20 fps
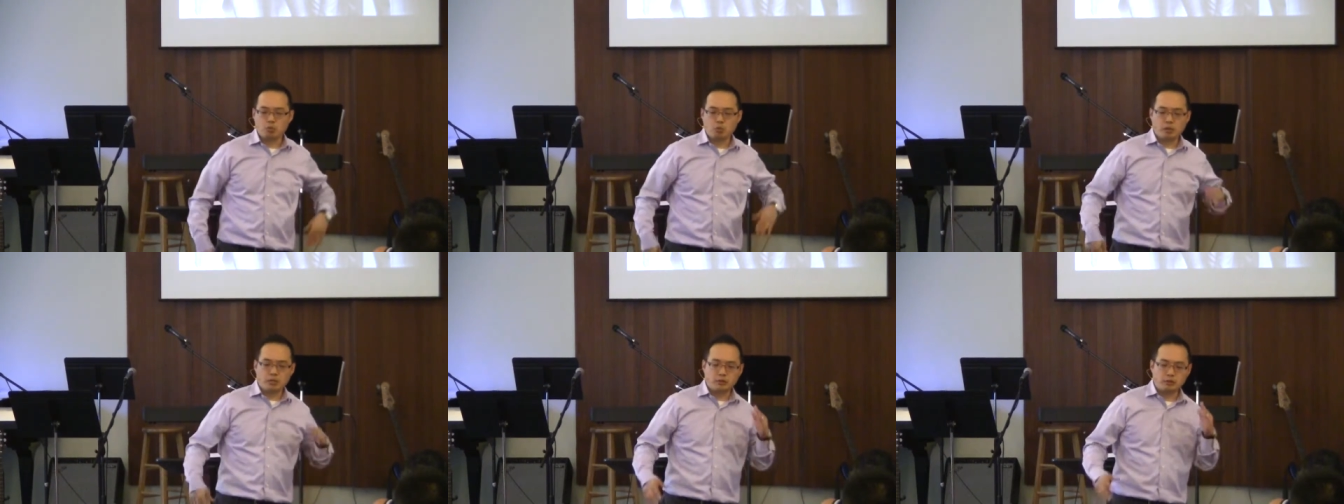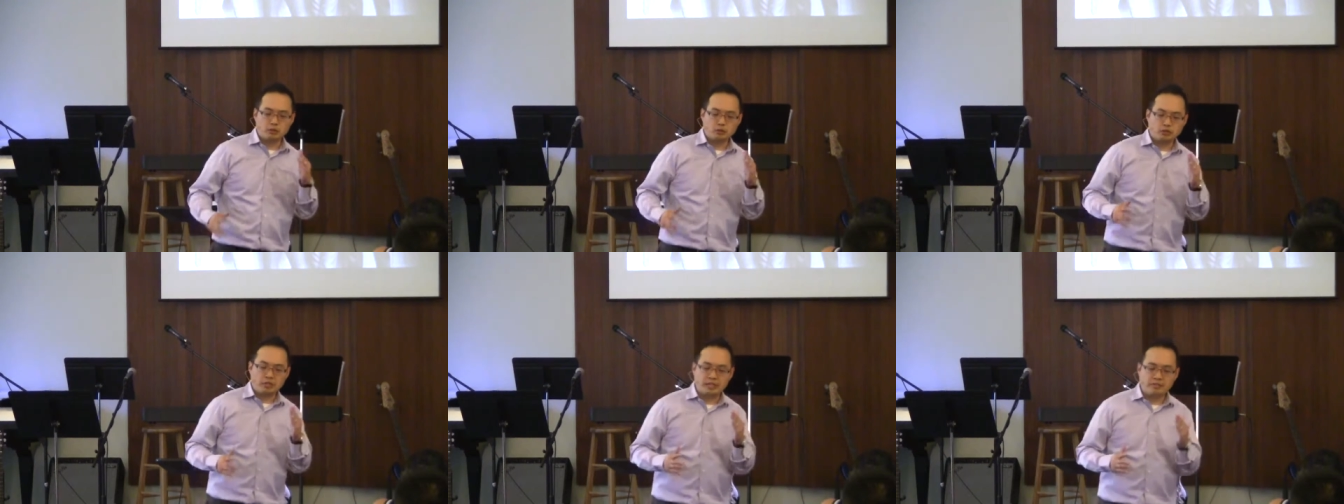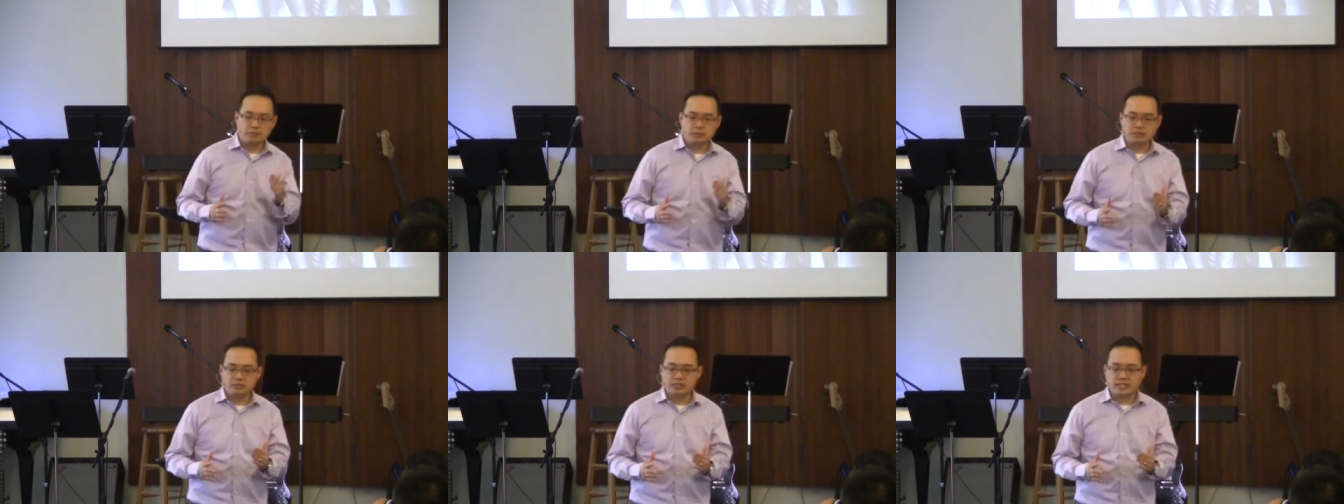what Dave
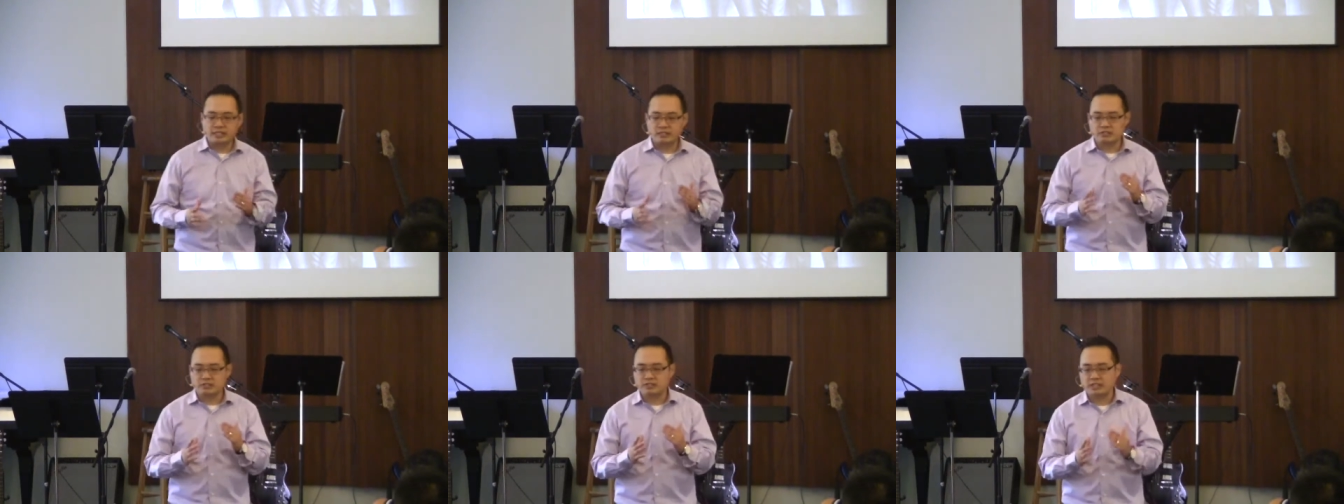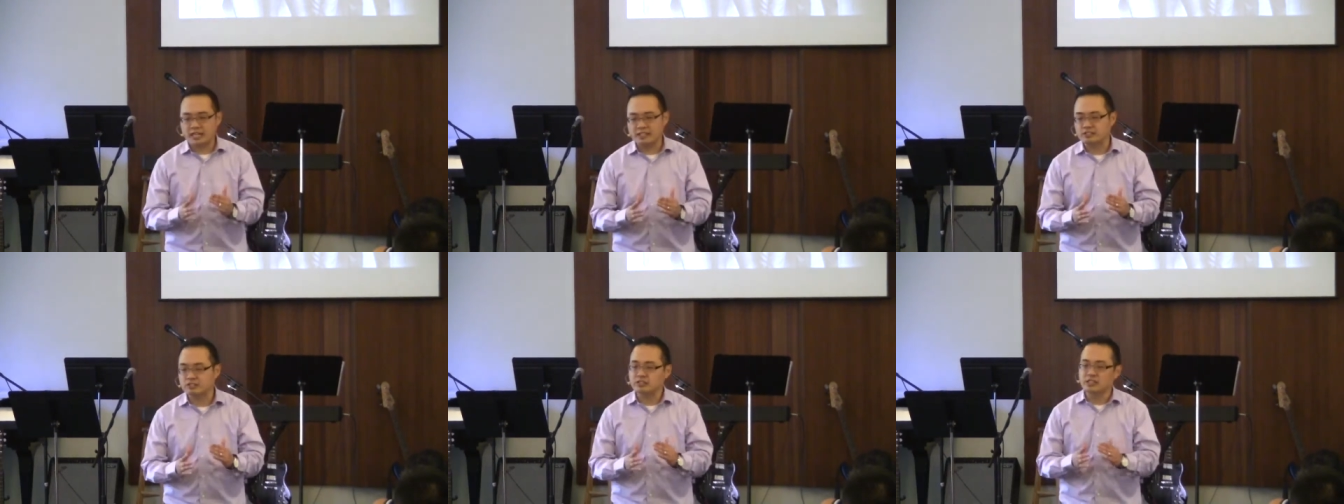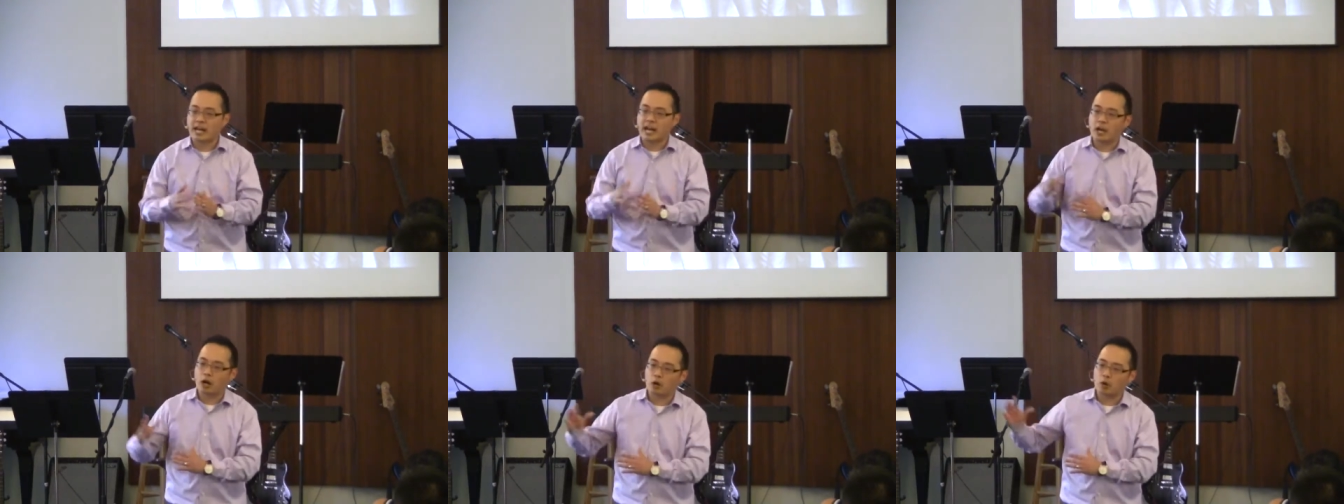Mustaine says
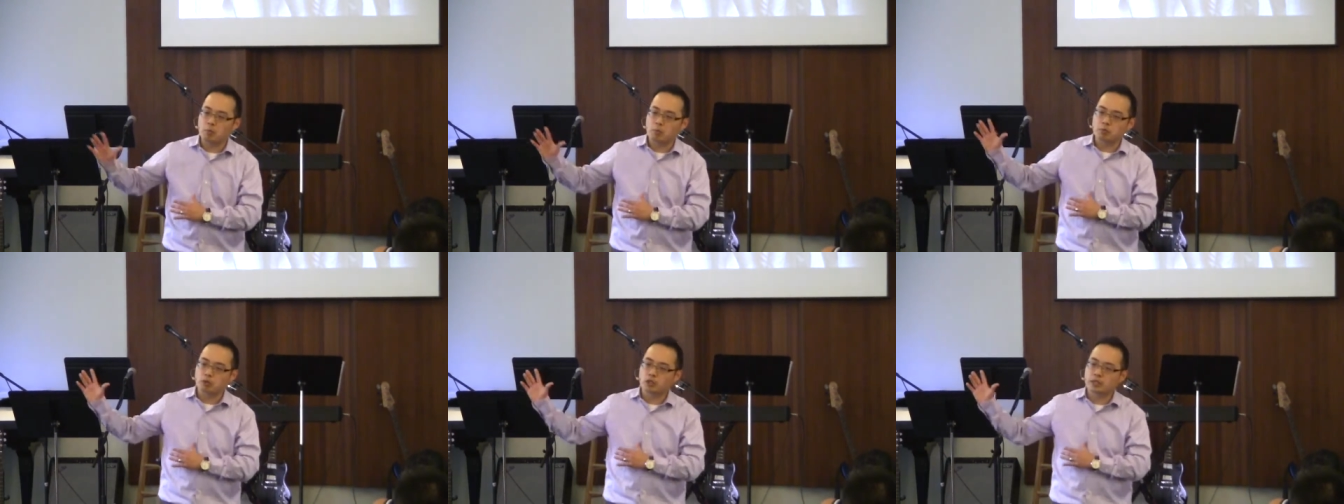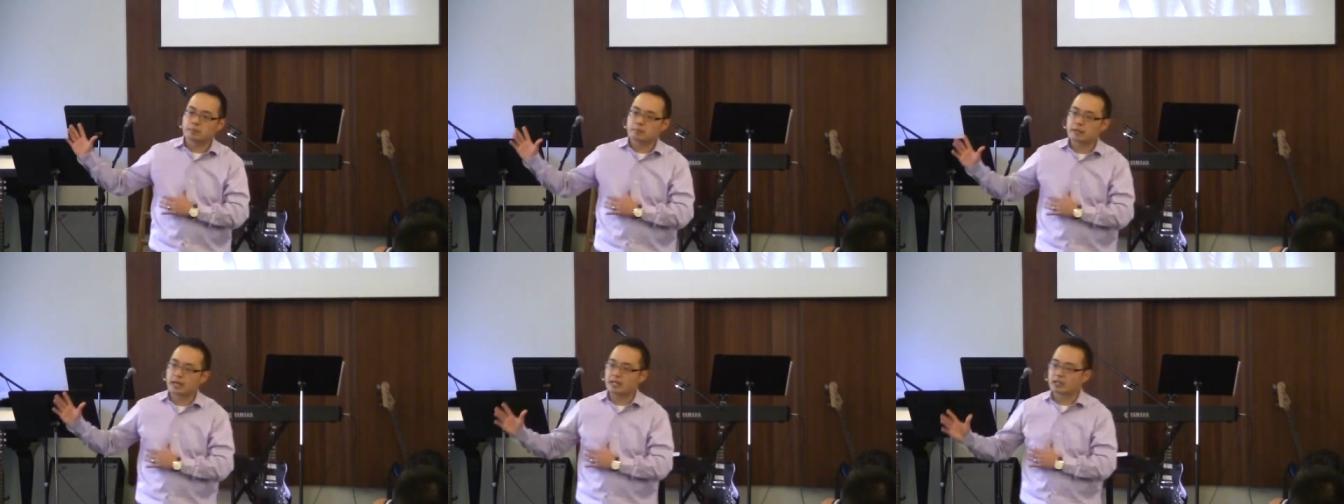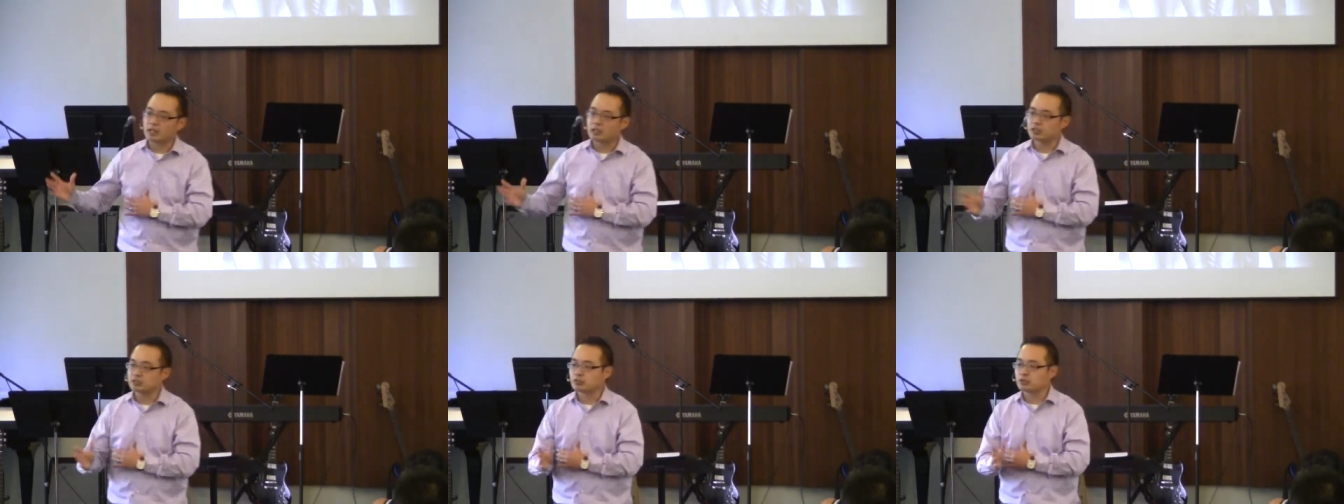now, looking
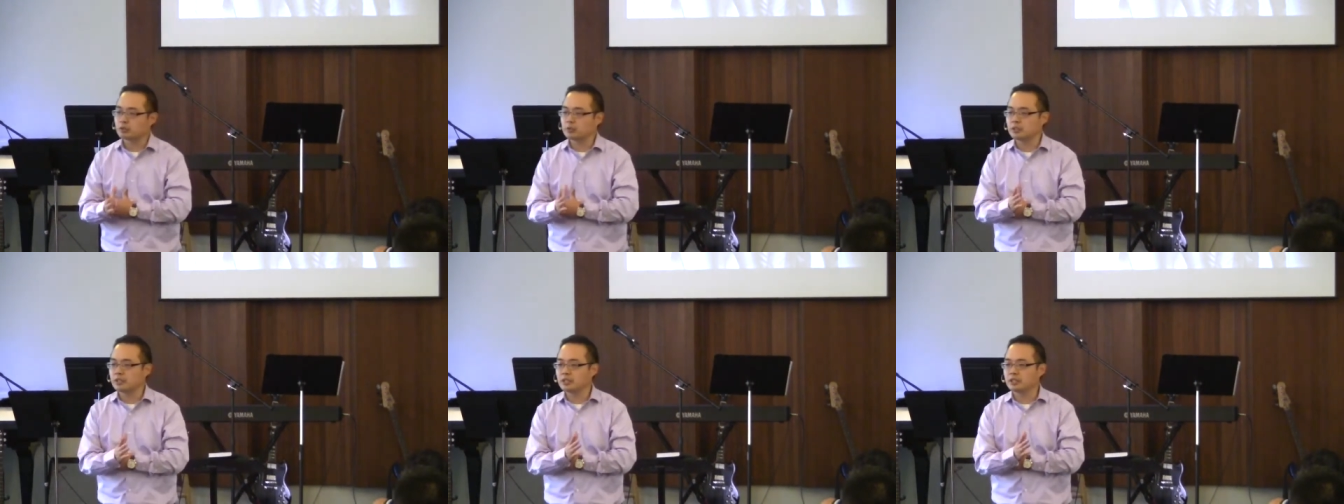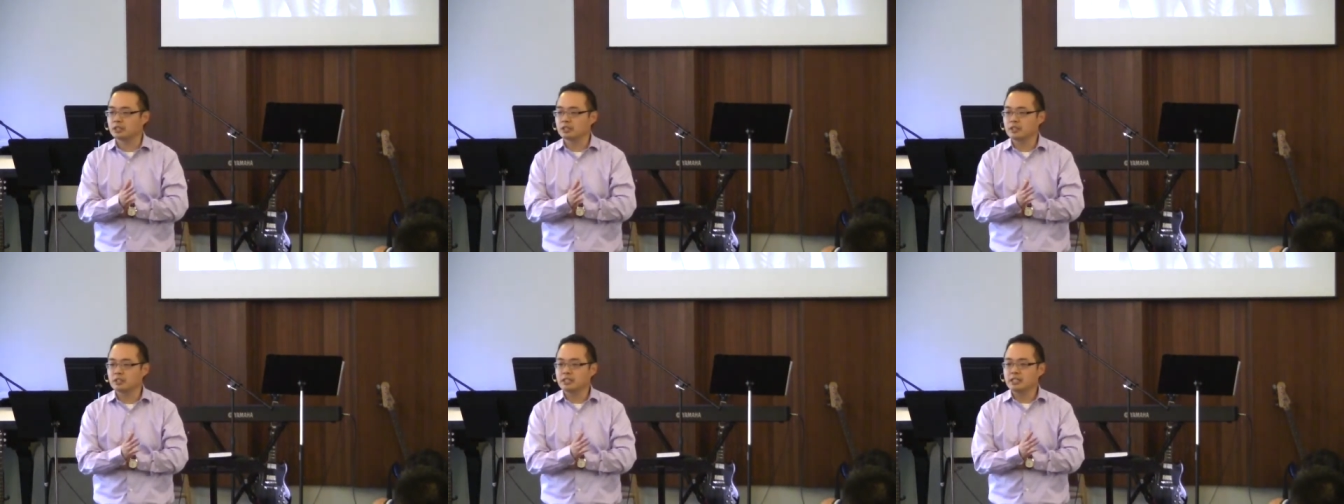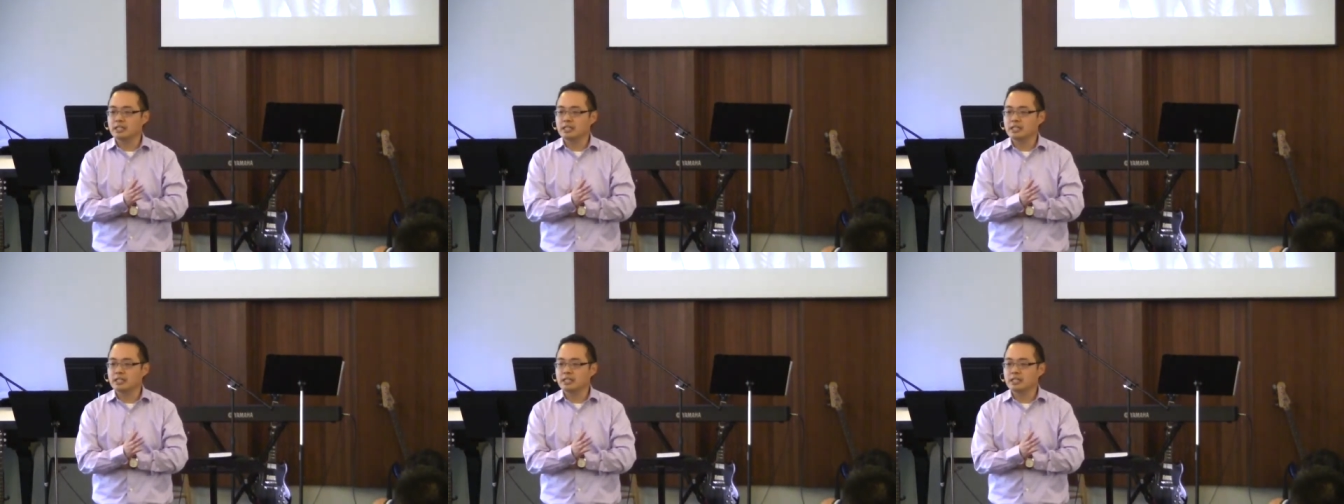back on his career,